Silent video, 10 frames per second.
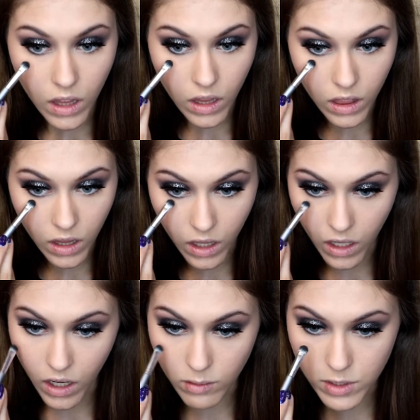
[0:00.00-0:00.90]
And
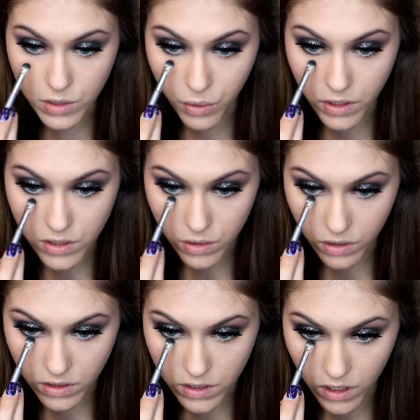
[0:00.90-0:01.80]
then I'm just going to
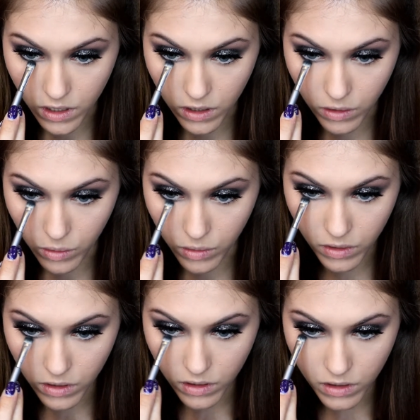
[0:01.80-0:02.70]
continue
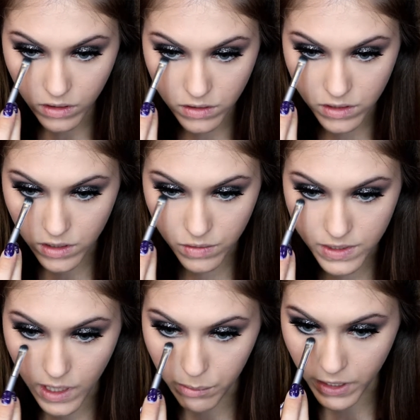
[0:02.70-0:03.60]
to use
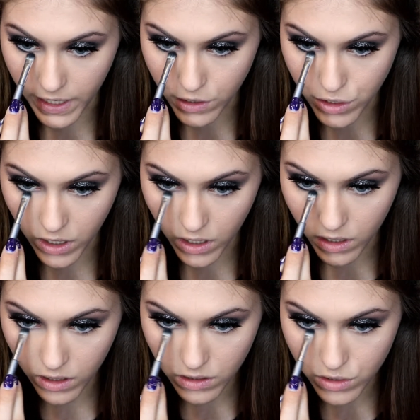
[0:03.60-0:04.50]
that black
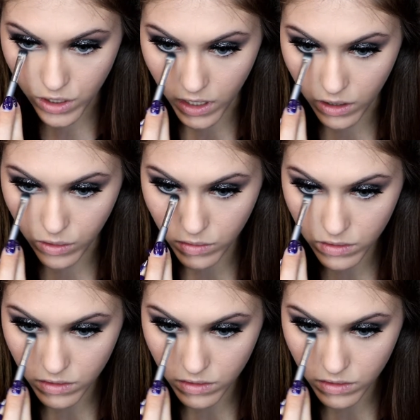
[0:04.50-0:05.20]
shadow.